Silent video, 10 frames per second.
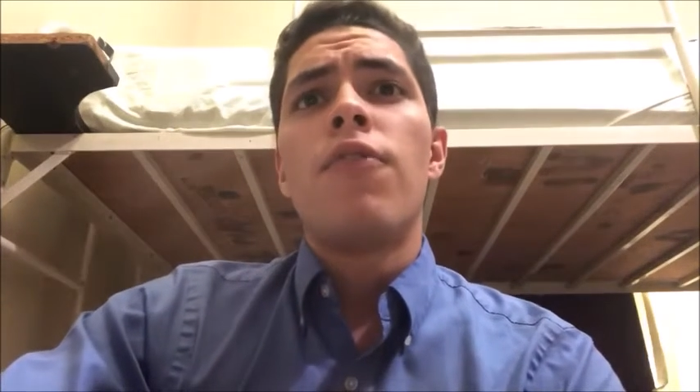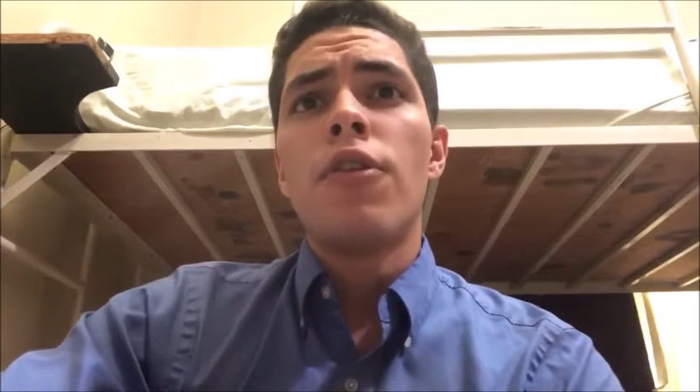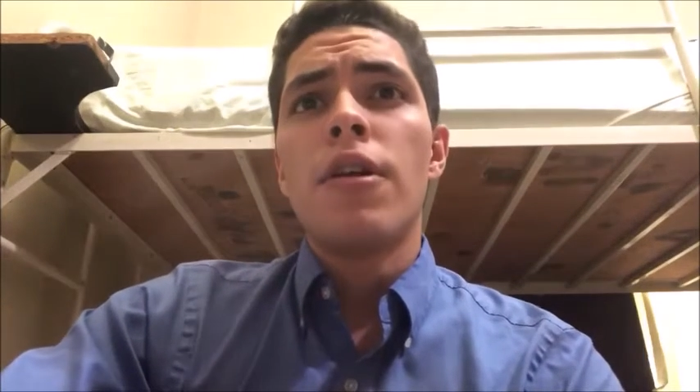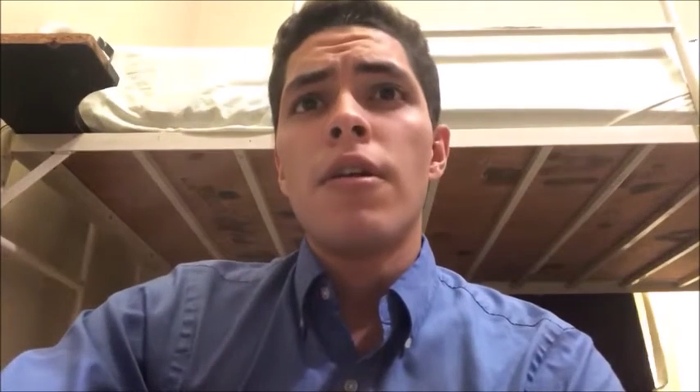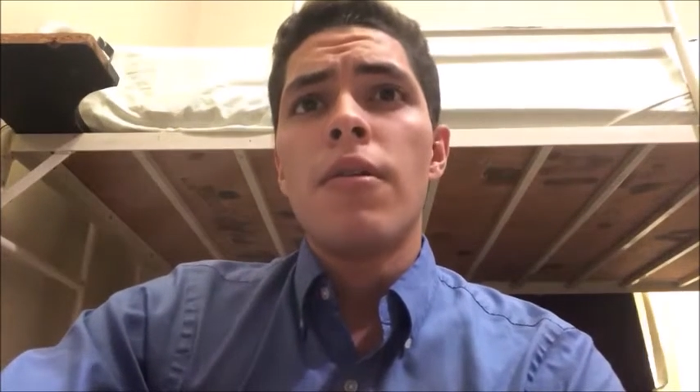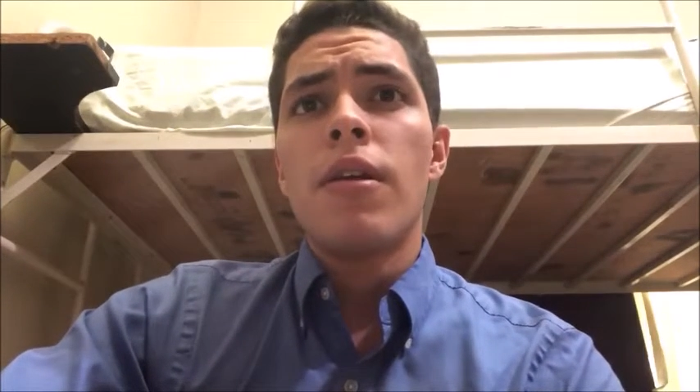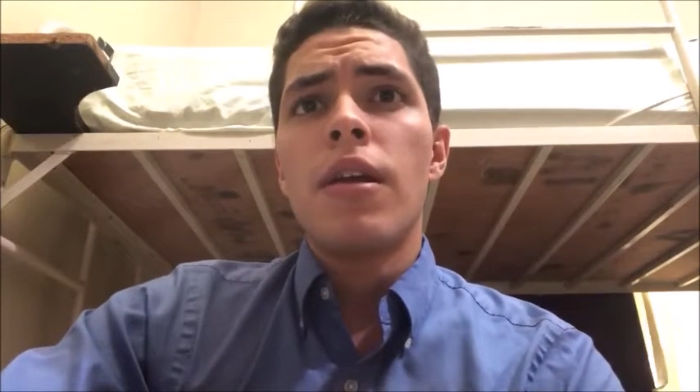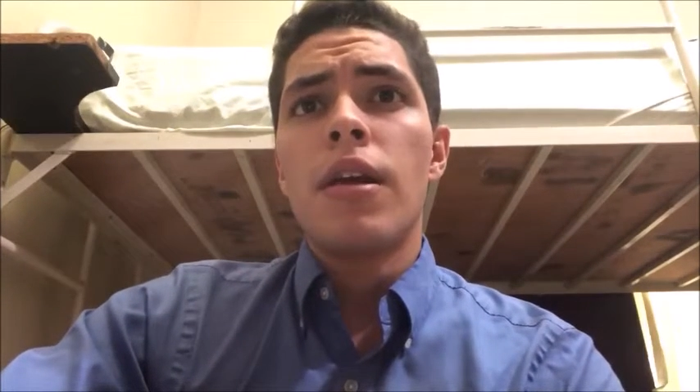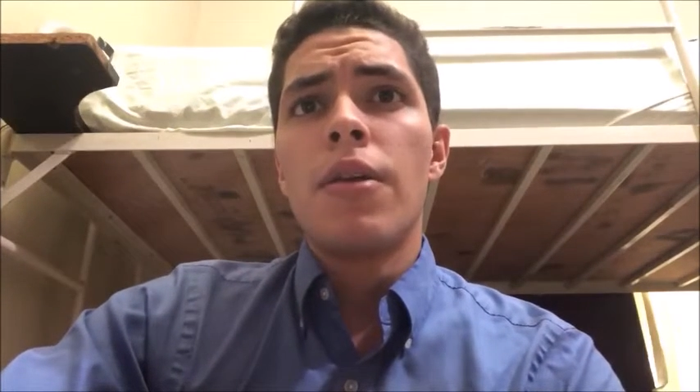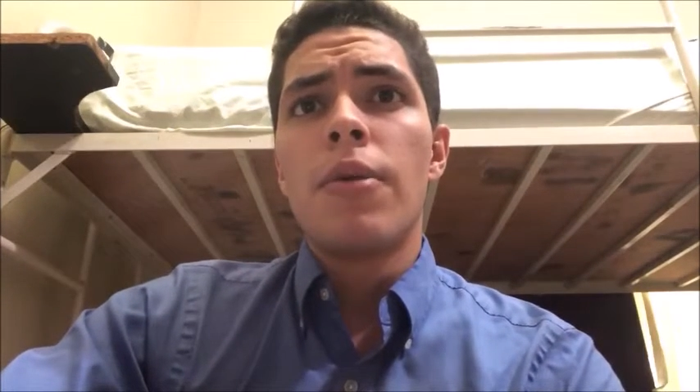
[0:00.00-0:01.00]
Food
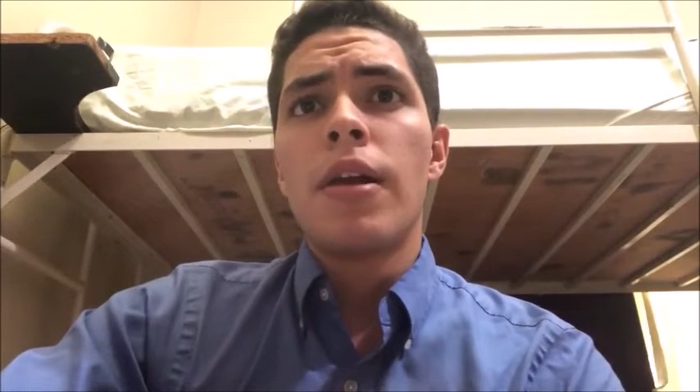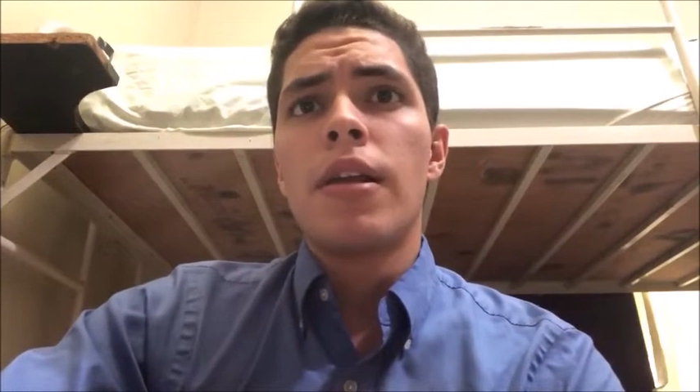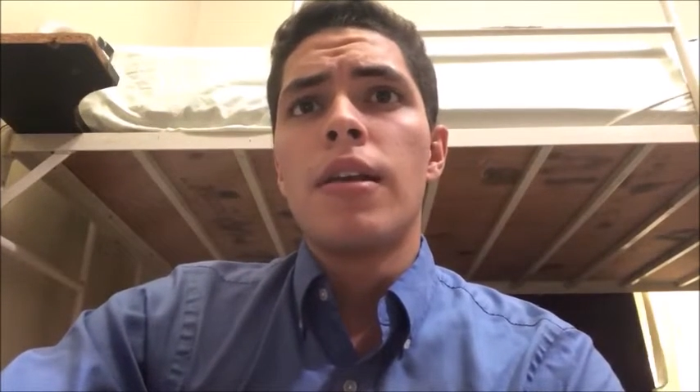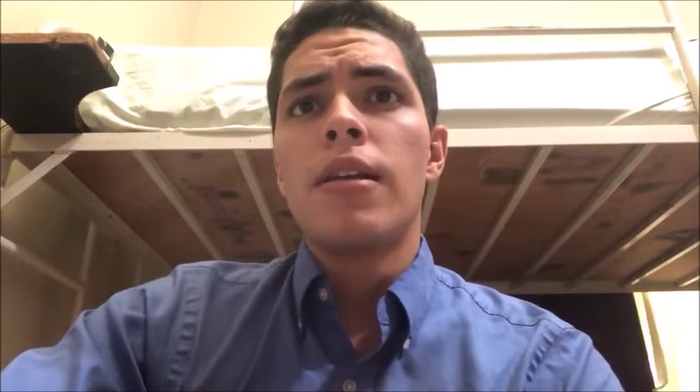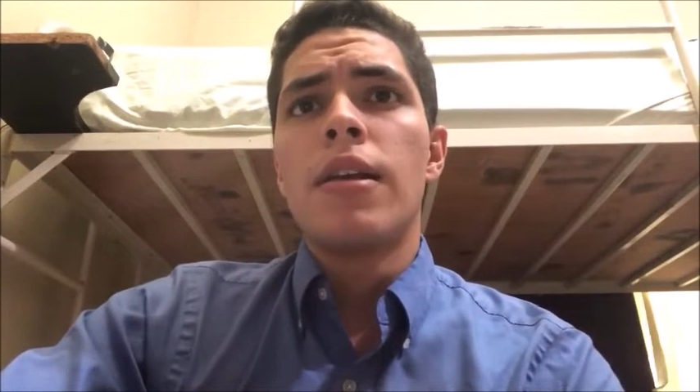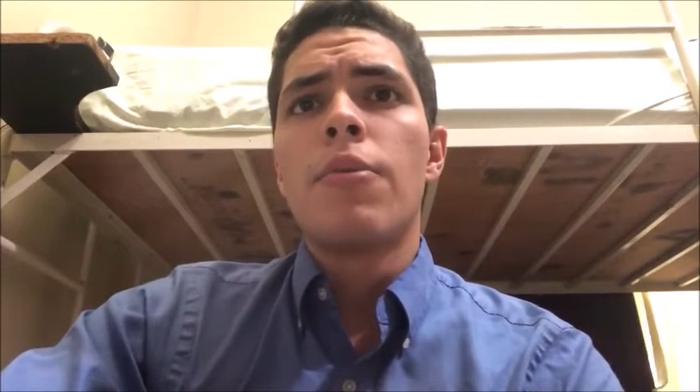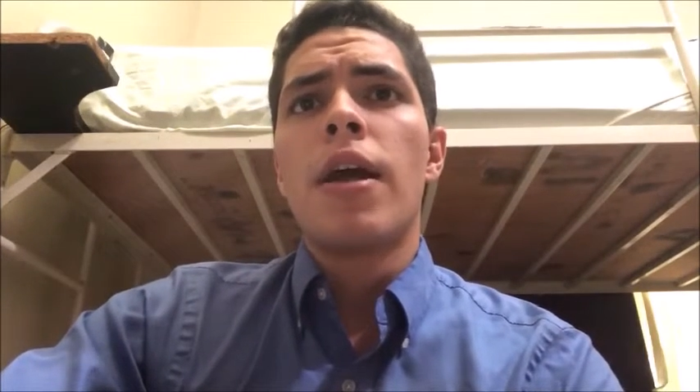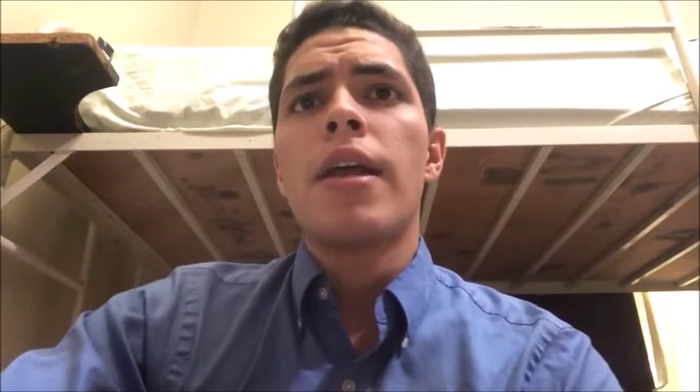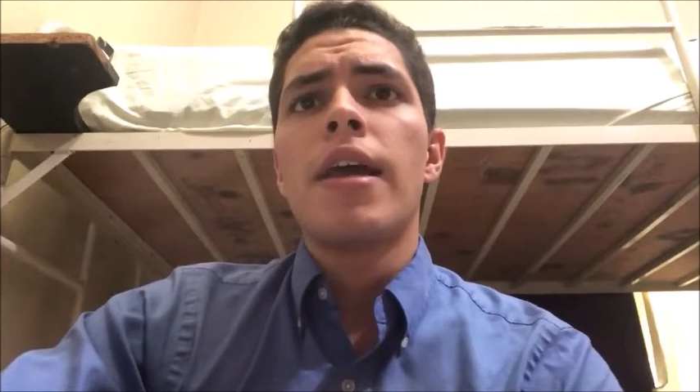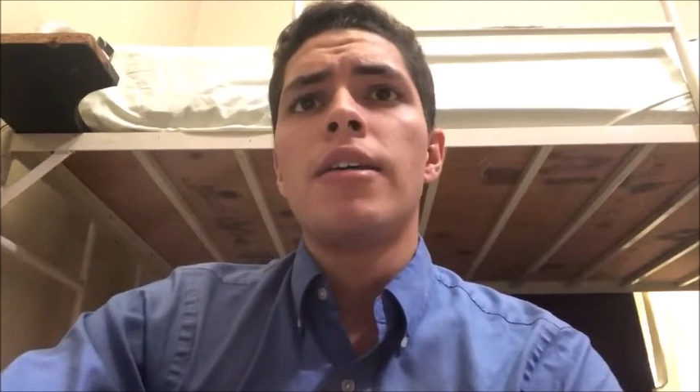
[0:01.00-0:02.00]

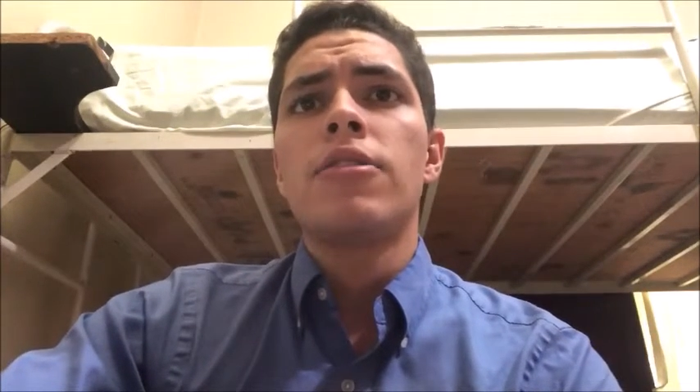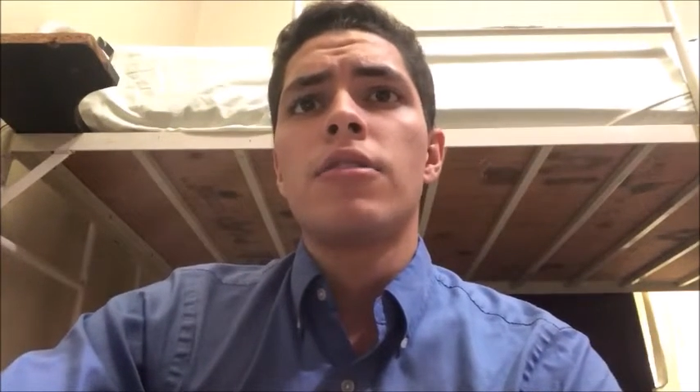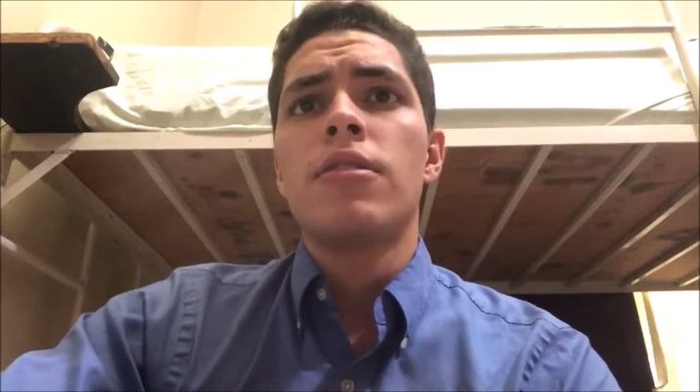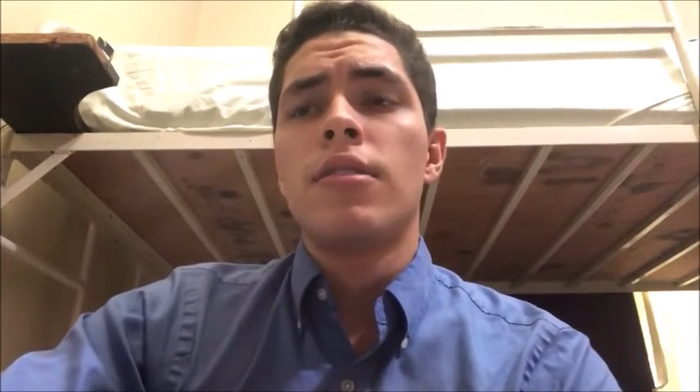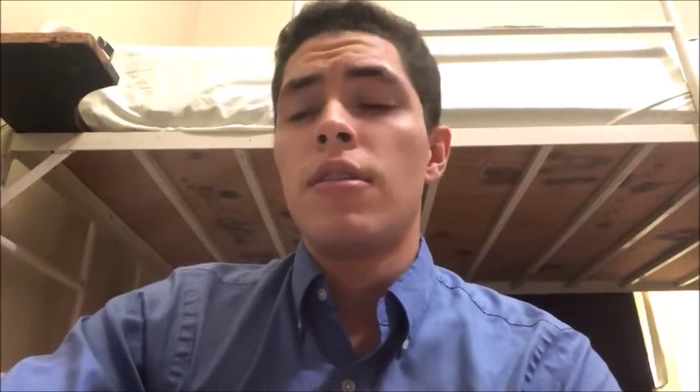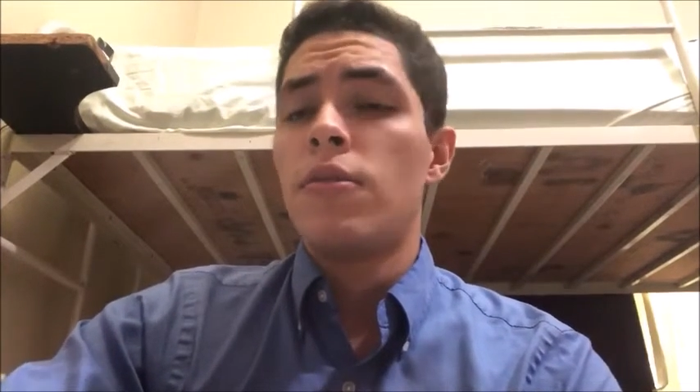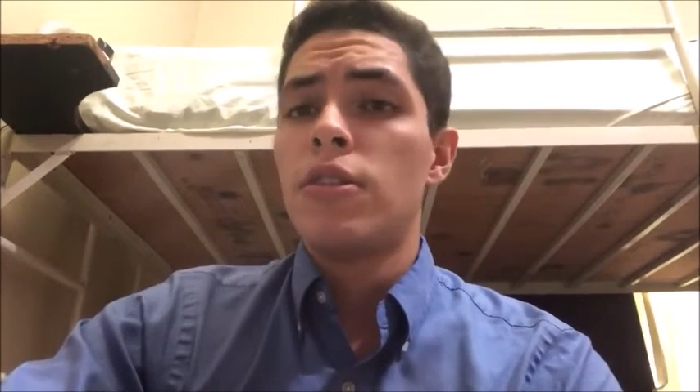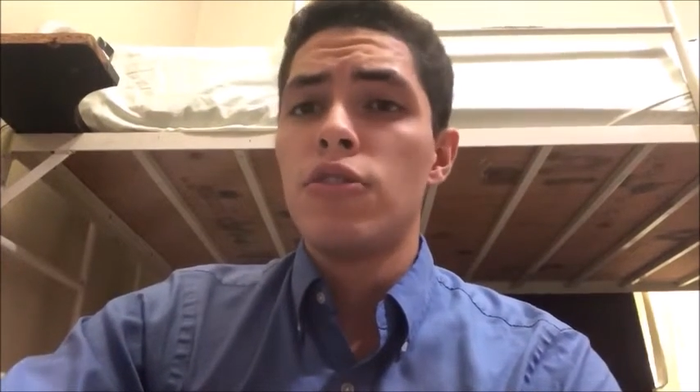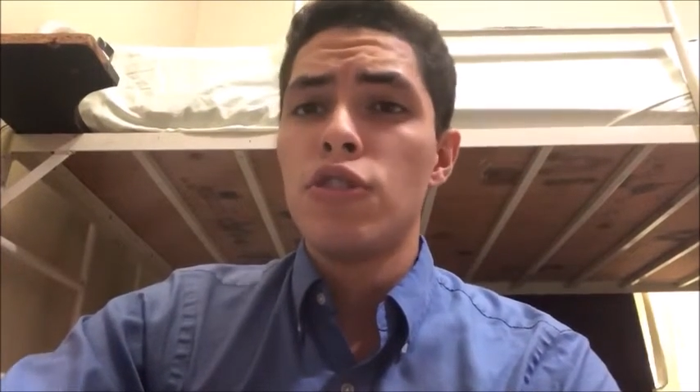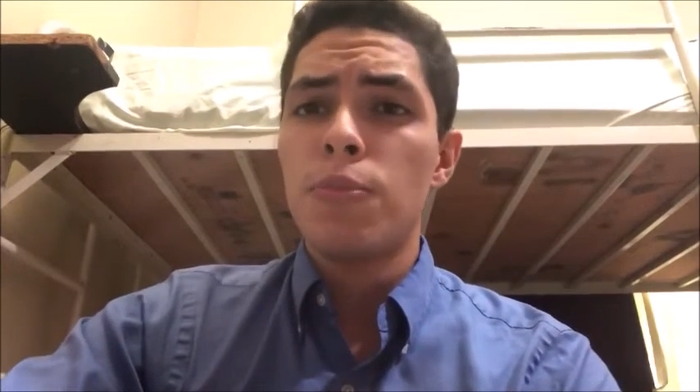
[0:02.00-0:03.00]
irradiation
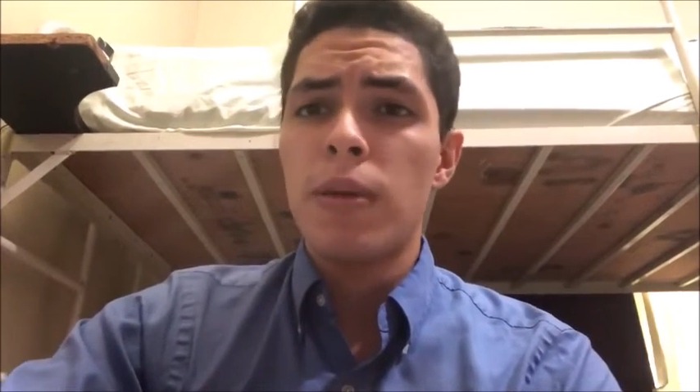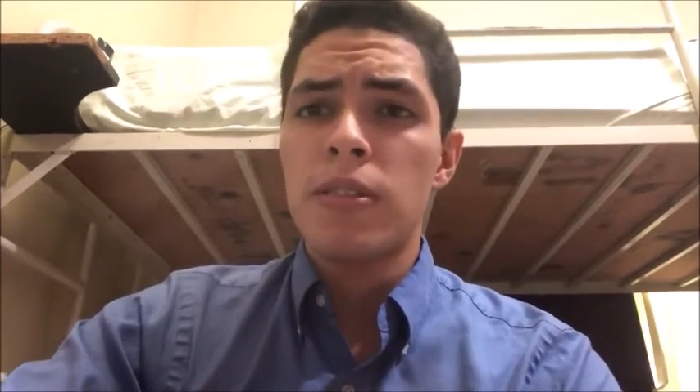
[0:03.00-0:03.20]
reduces,